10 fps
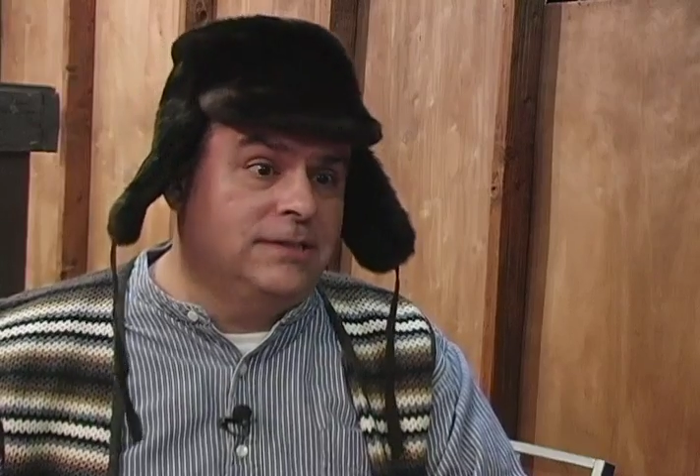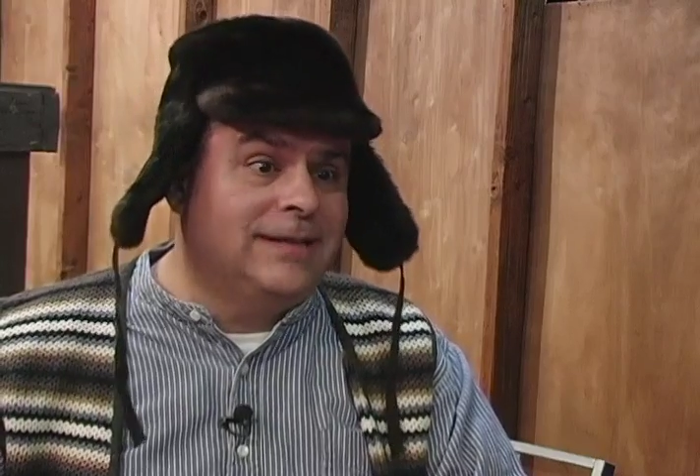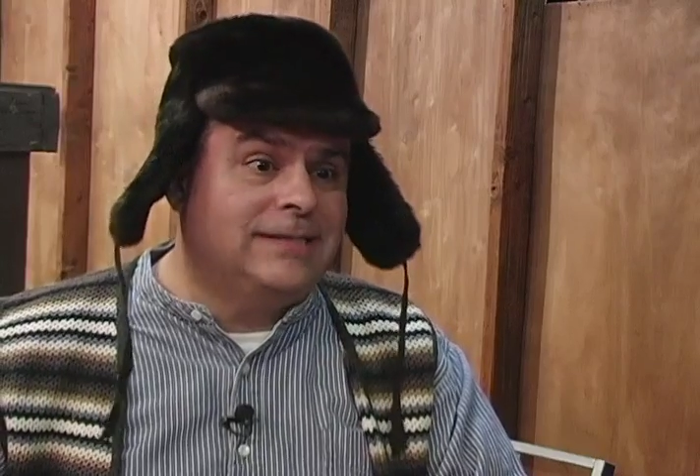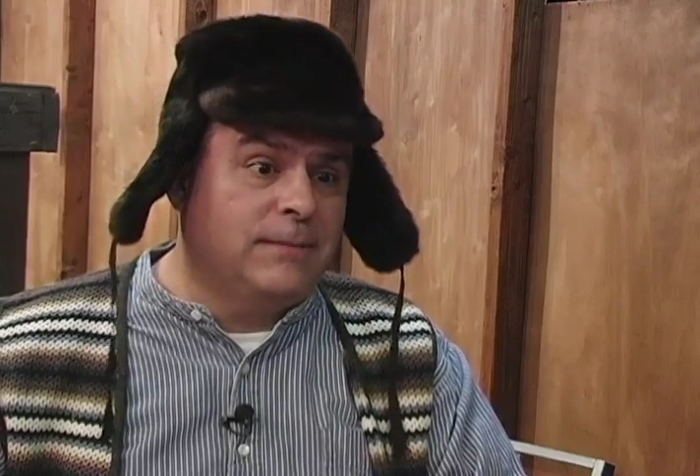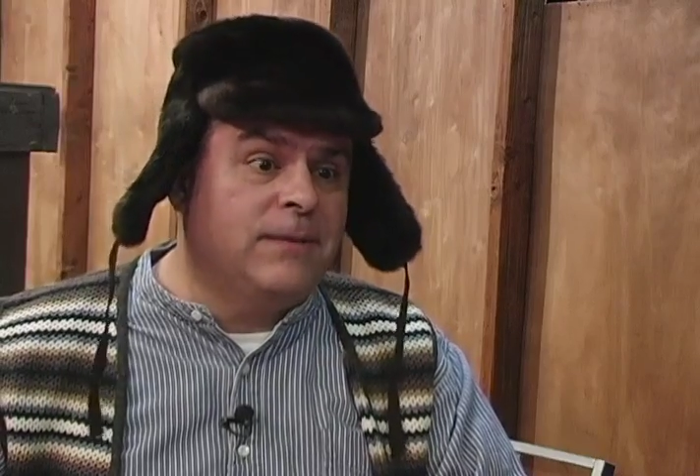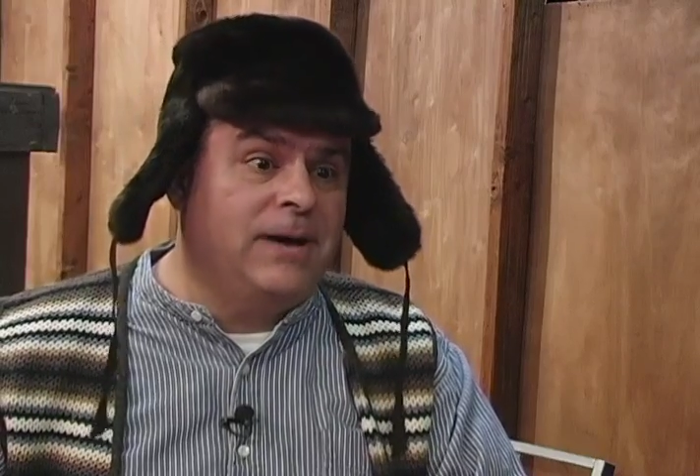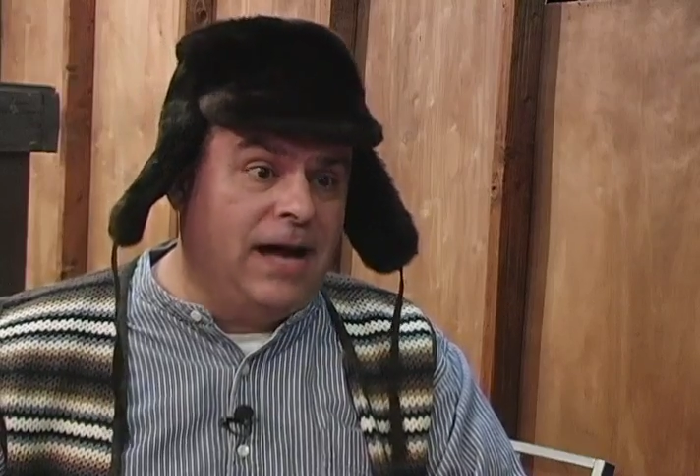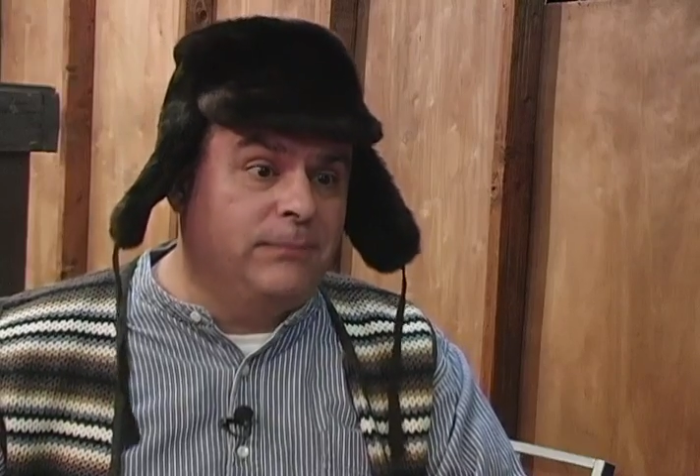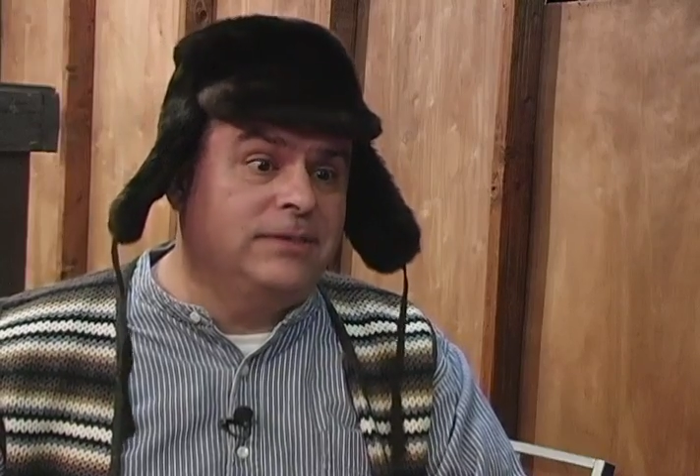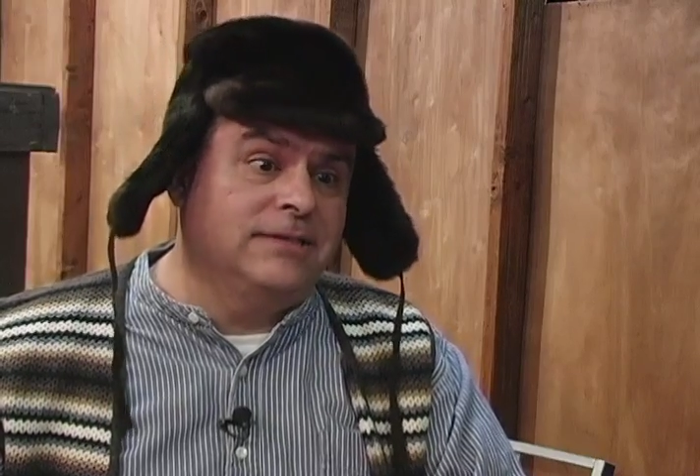that's uh, my
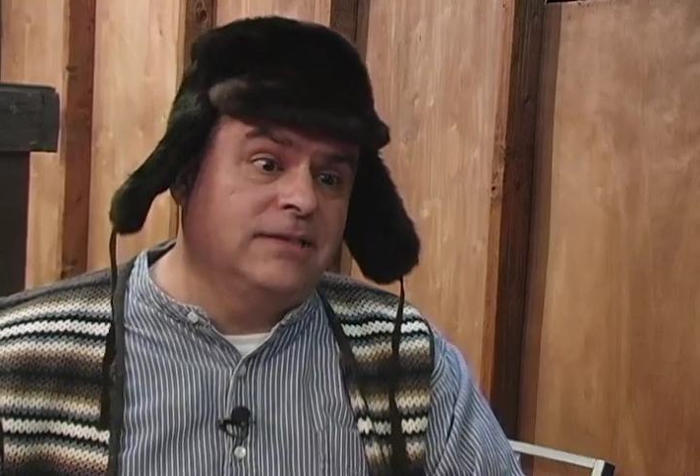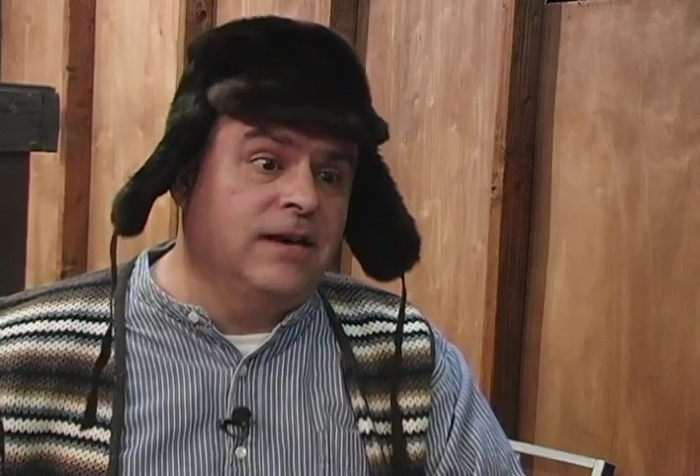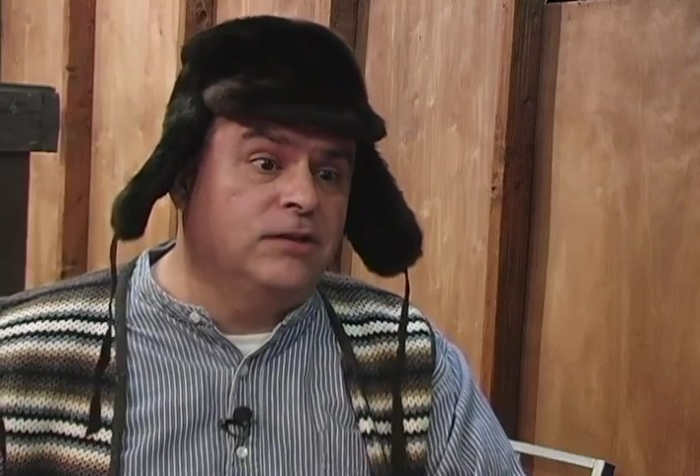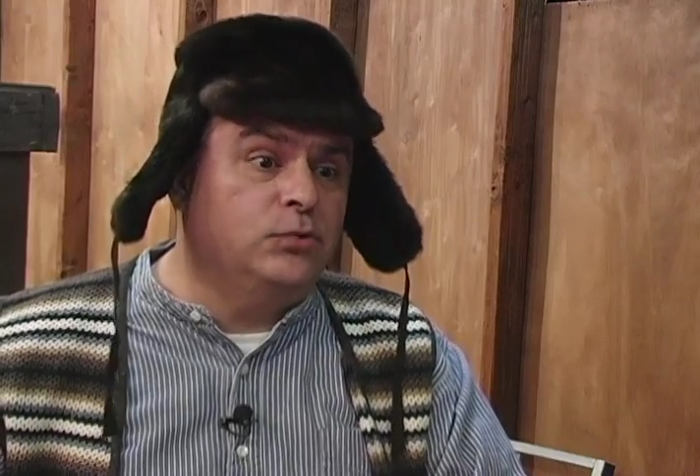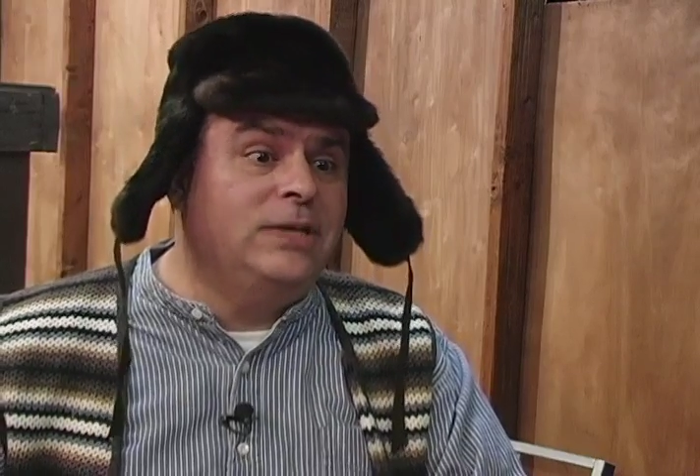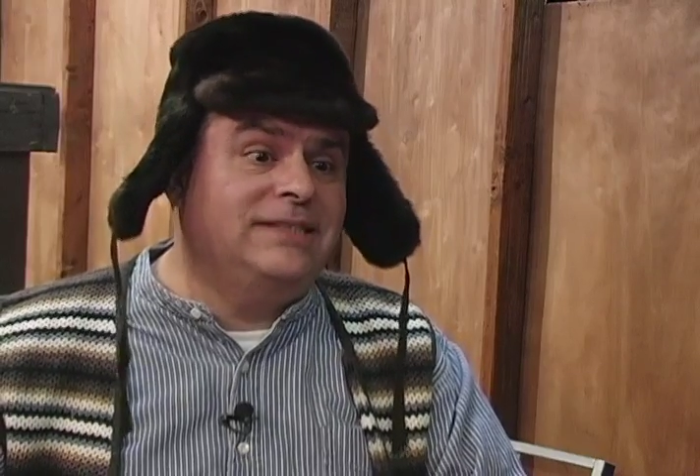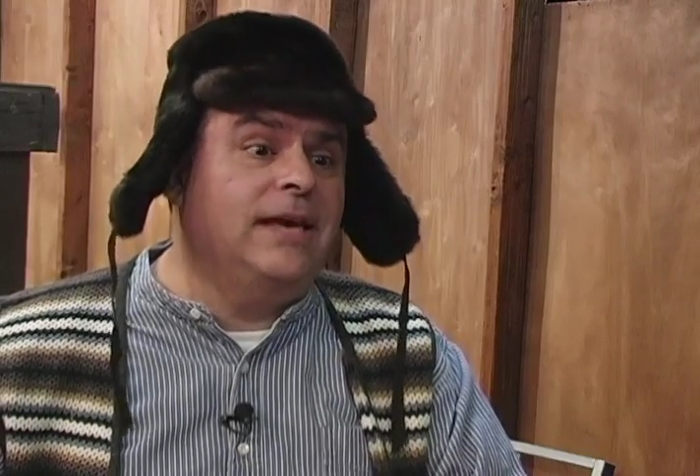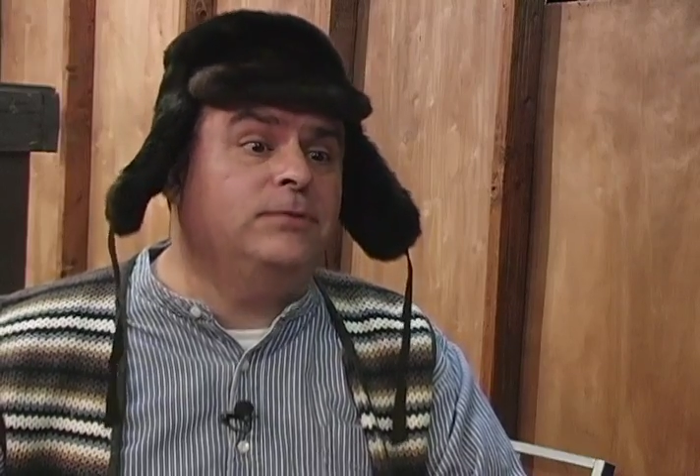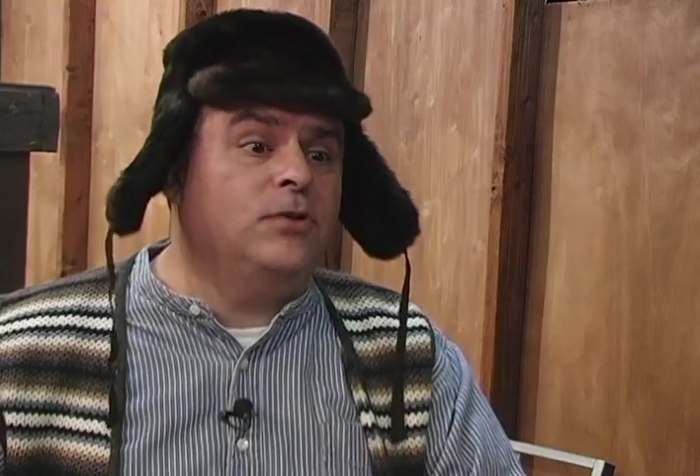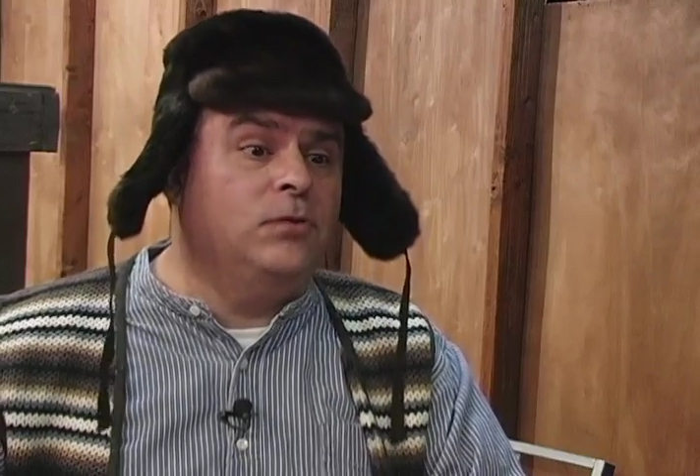pops, his uh, sweet
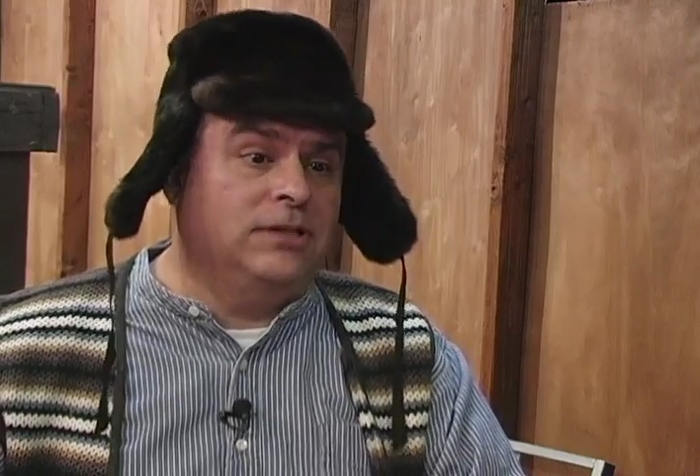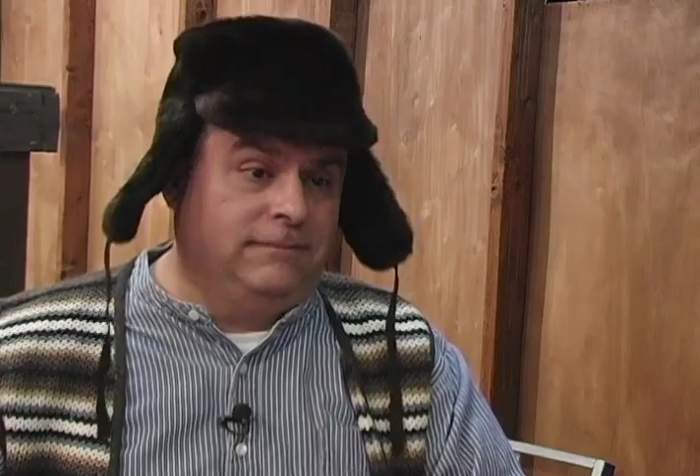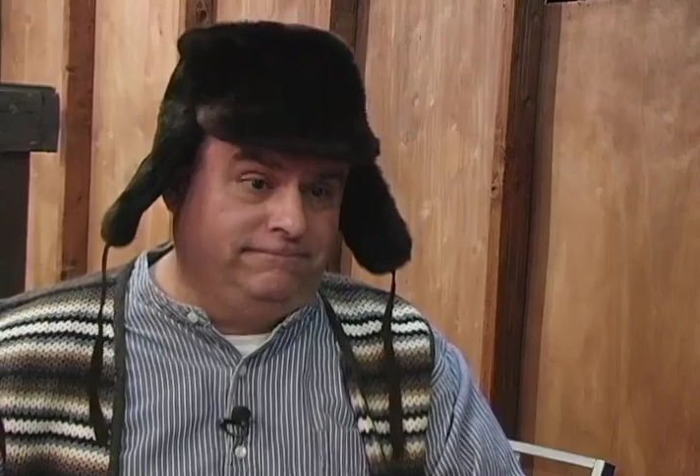sap soda.